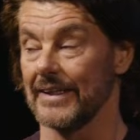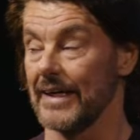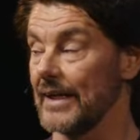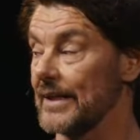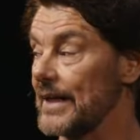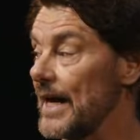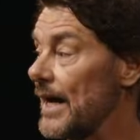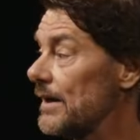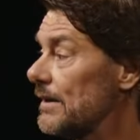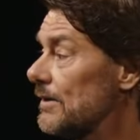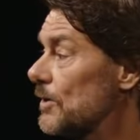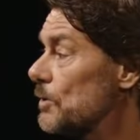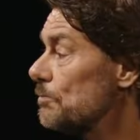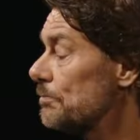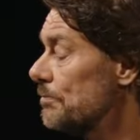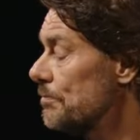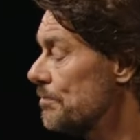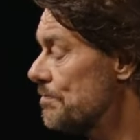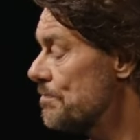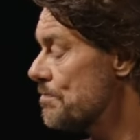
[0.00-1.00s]
Do you get that?
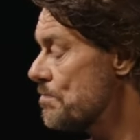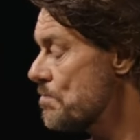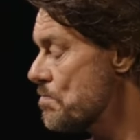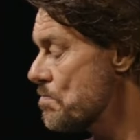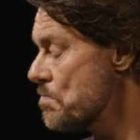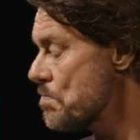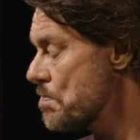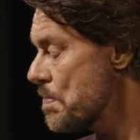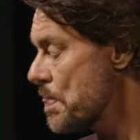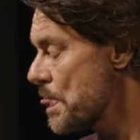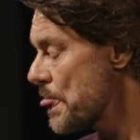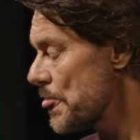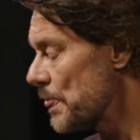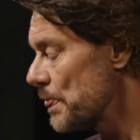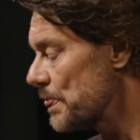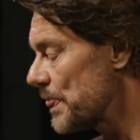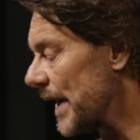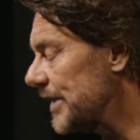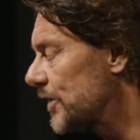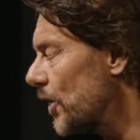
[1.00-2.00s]
Yeah.
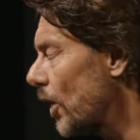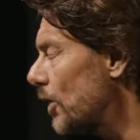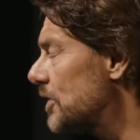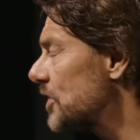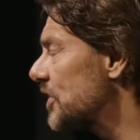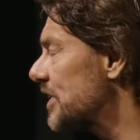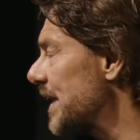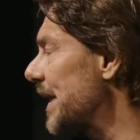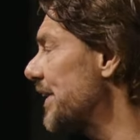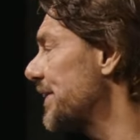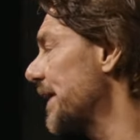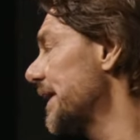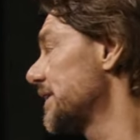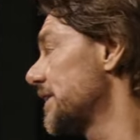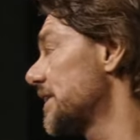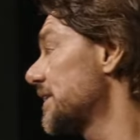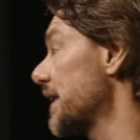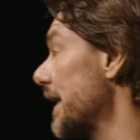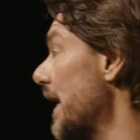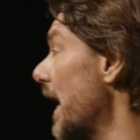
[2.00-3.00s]
They don't see
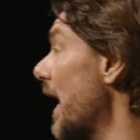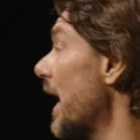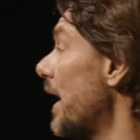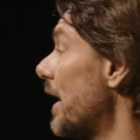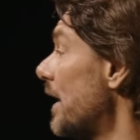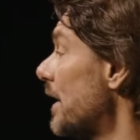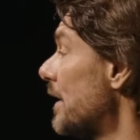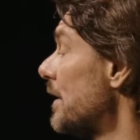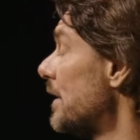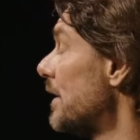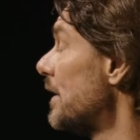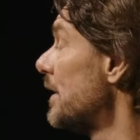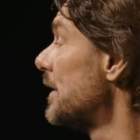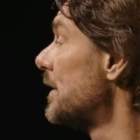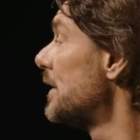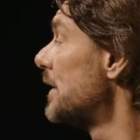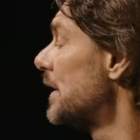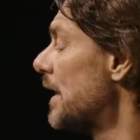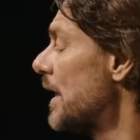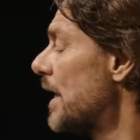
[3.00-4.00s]
things as they are.
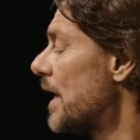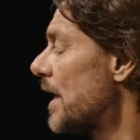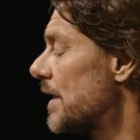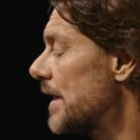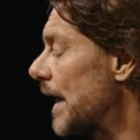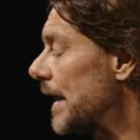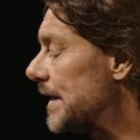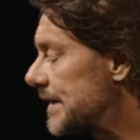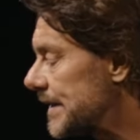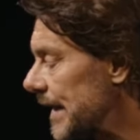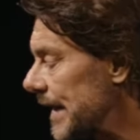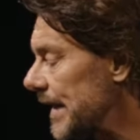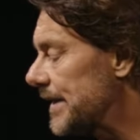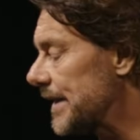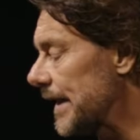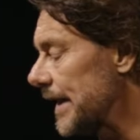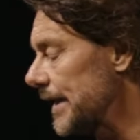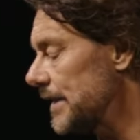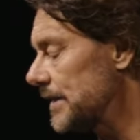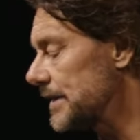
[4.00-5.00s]
They see
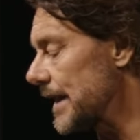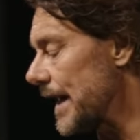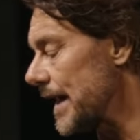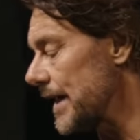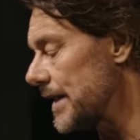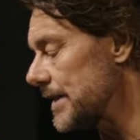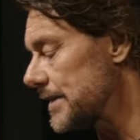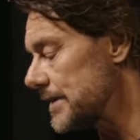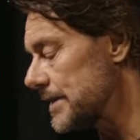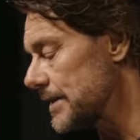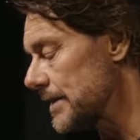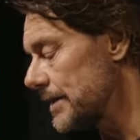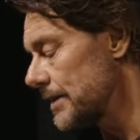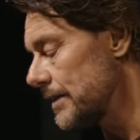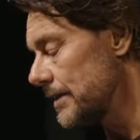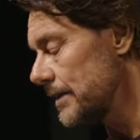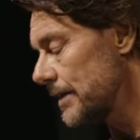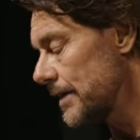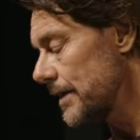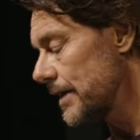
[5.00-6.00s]
things as
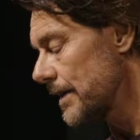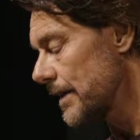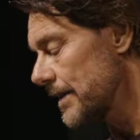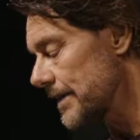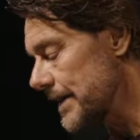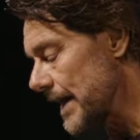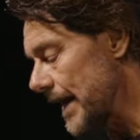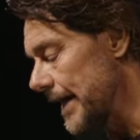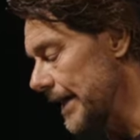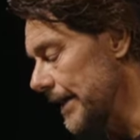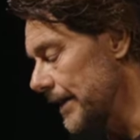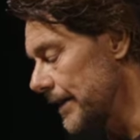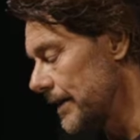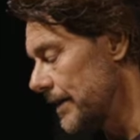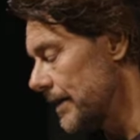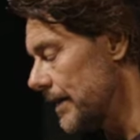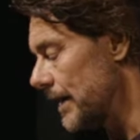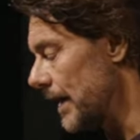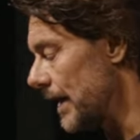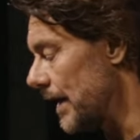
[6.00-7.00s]
they
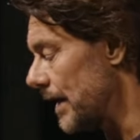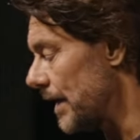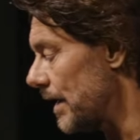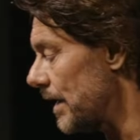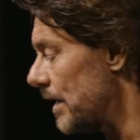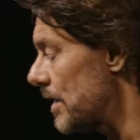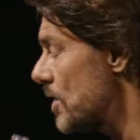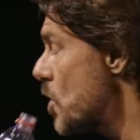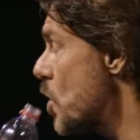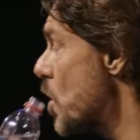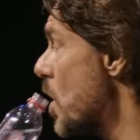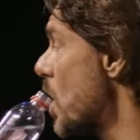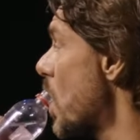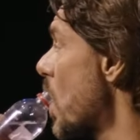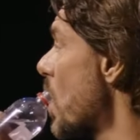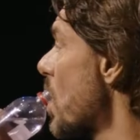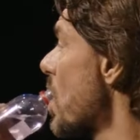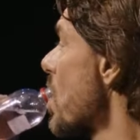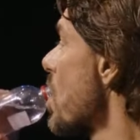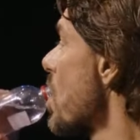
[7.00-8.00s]
are. Yeah.